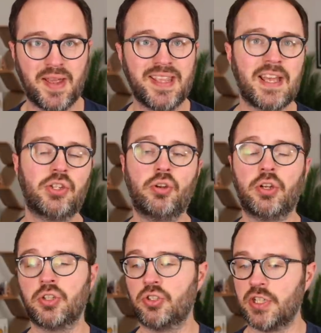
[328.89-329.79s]
Yes, you can
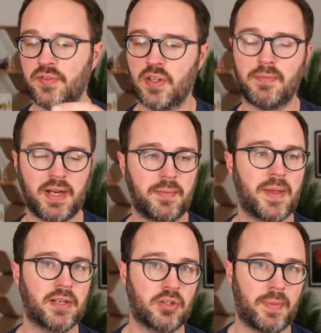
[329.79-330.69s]
just transfer the money
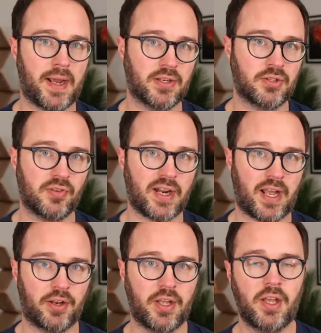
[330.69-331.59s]
into your back into your
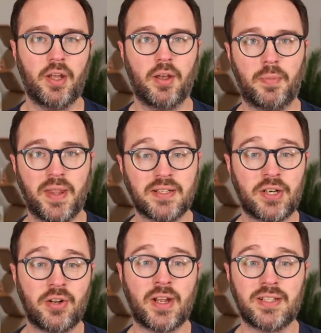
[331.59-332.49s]
account, but that's a
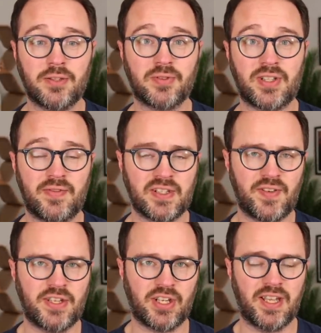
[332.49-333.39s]
nice little savings
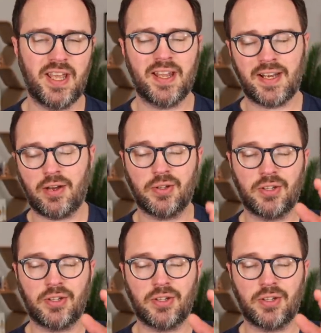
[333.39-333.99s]
feature. Now